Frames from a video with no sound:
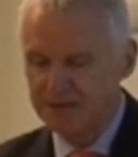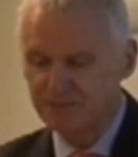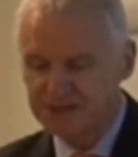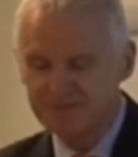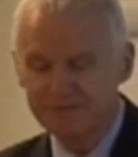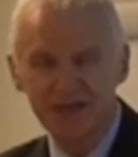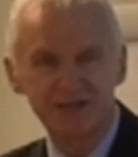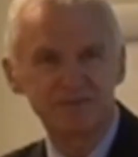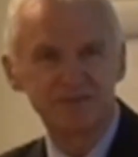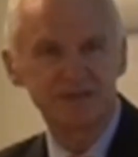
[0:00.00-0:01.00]
risk
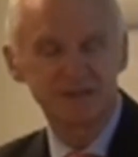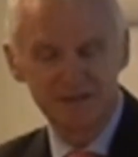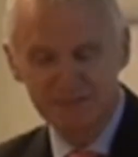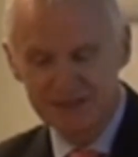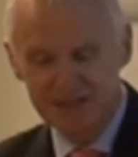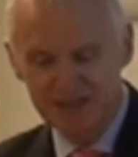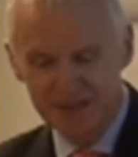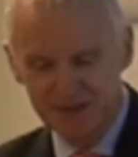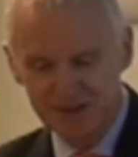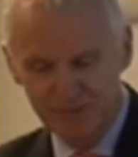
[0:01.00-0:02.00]
management and
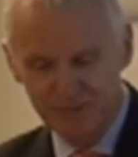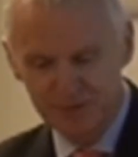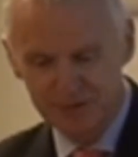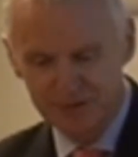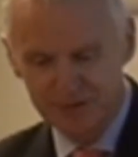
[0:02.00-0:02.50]
mitigation approach.